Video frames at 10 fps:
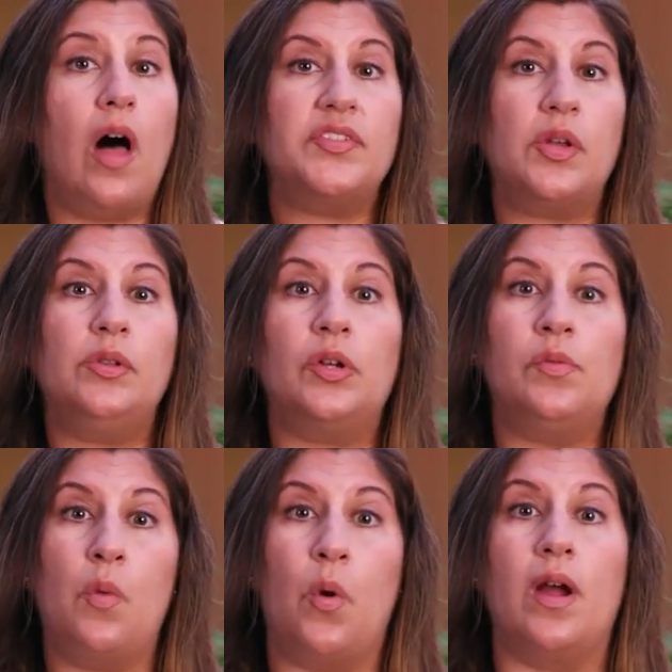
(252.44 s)
also
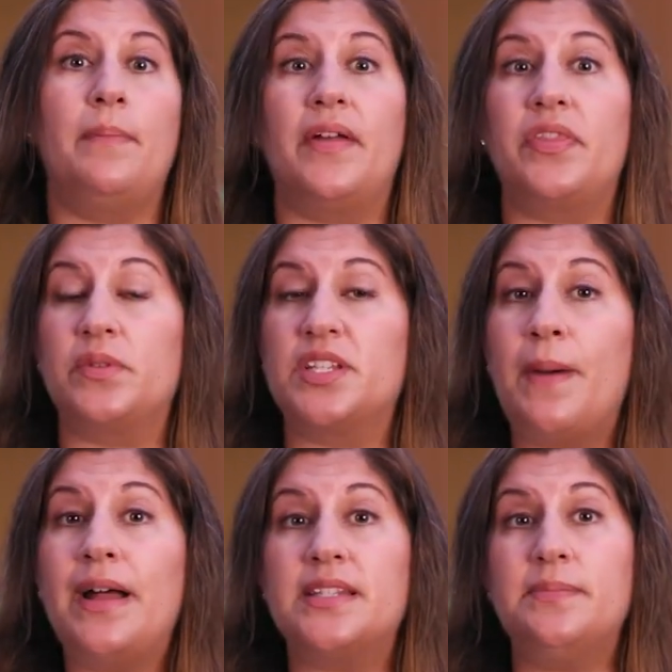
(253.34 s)
learn more about the
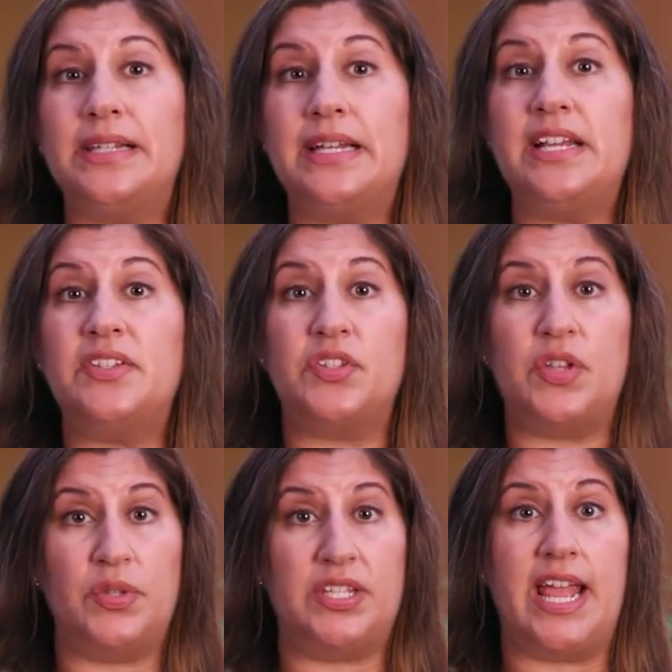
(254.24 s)
responsibilities
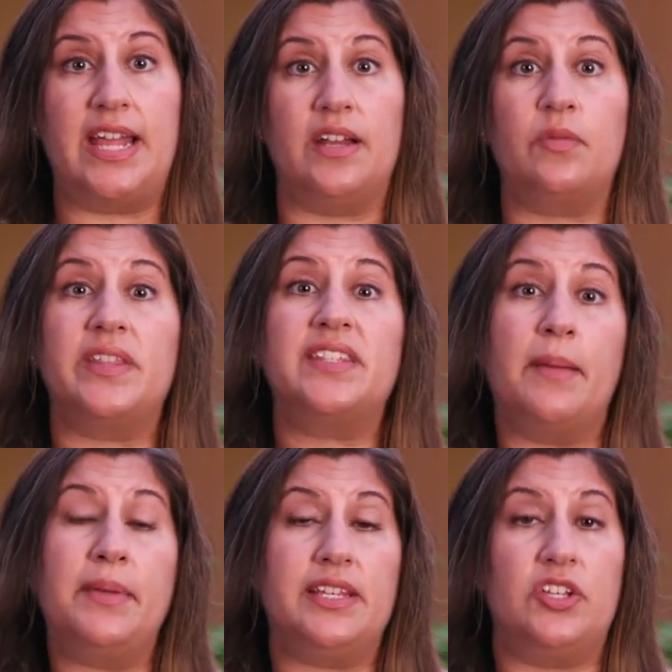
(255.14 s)
associated with
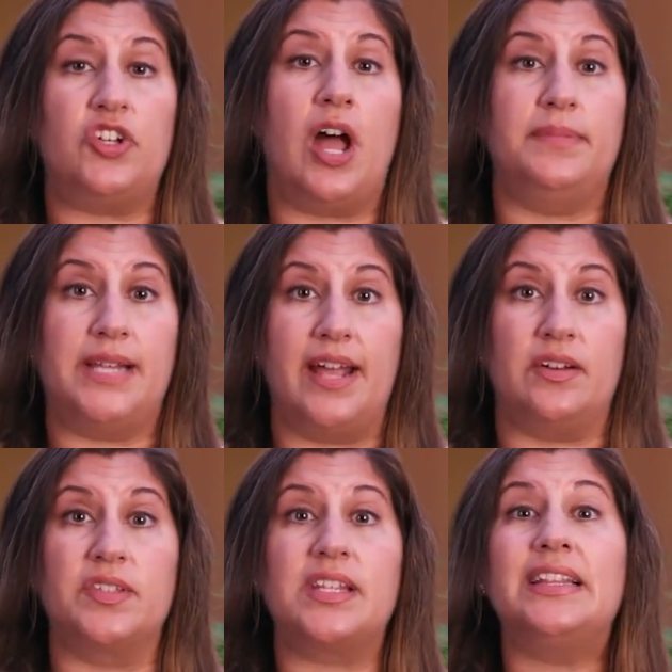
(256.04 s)
some of these job
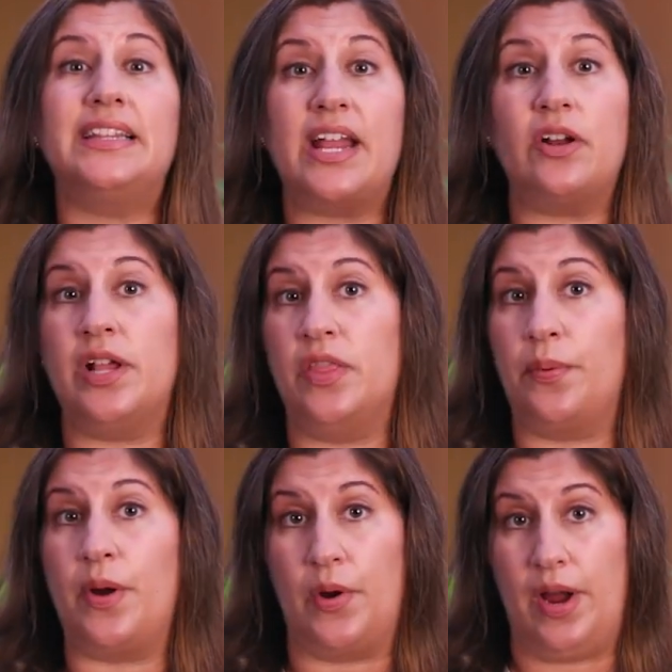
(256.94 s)
titles later in the
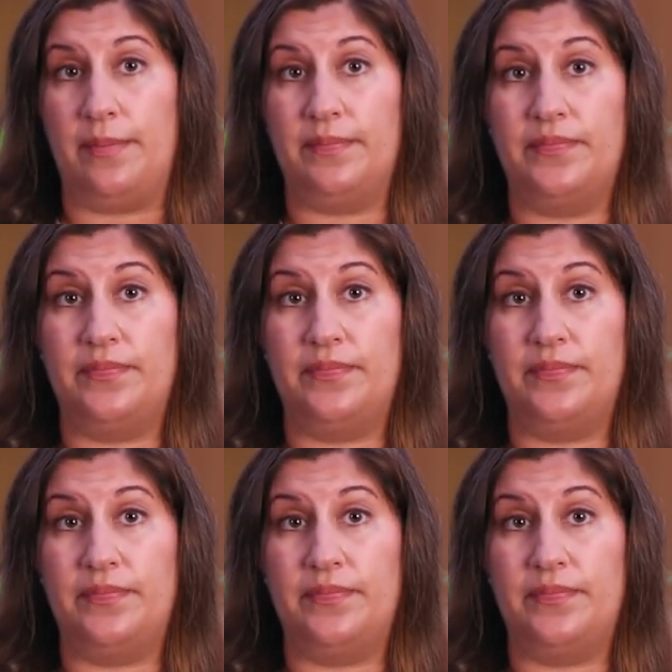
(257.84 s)
program.